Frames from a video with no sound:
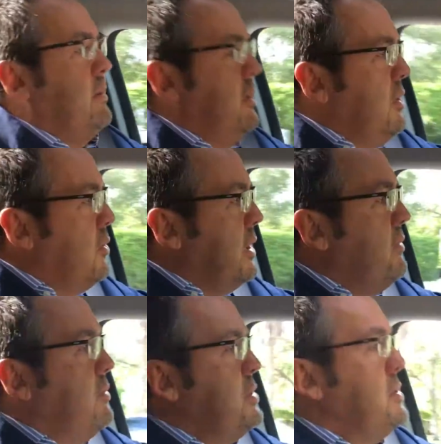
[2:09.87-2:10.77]

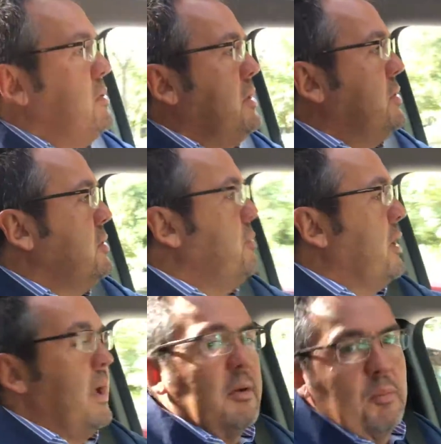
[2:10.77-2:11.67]
whatever issue you're talking
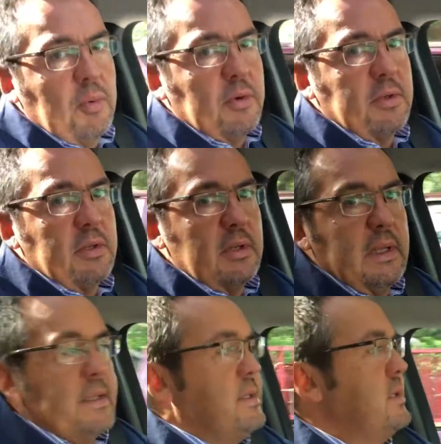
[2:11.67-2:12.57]
about, how
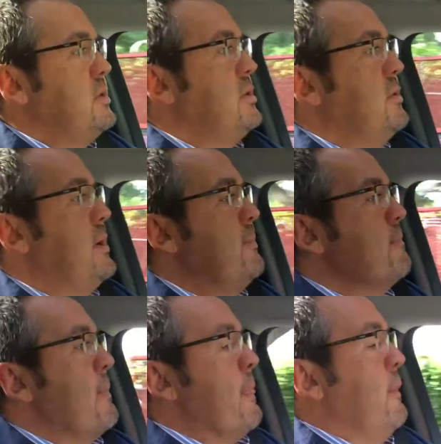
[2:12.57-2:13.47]
important is it to
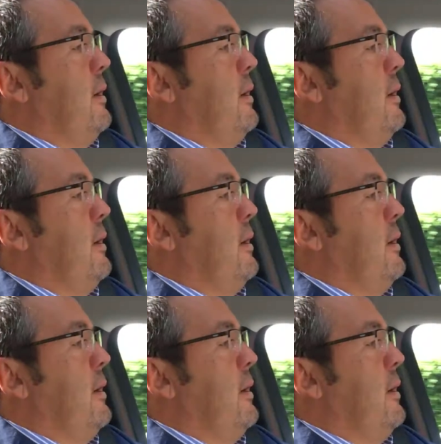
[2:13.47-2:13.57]
him.